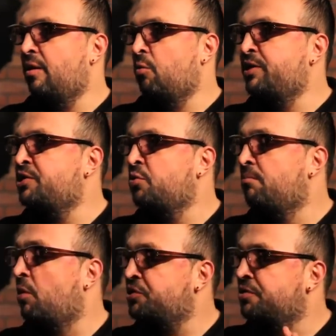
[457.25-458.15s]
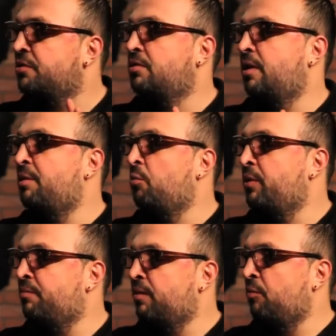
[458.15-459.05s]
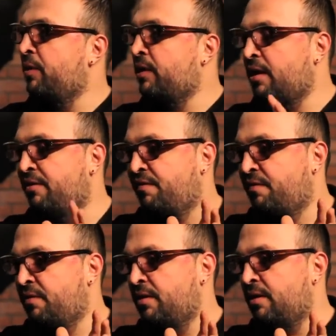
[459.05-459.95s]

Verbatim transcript: Are we too emotional? I mean, we, we kind of,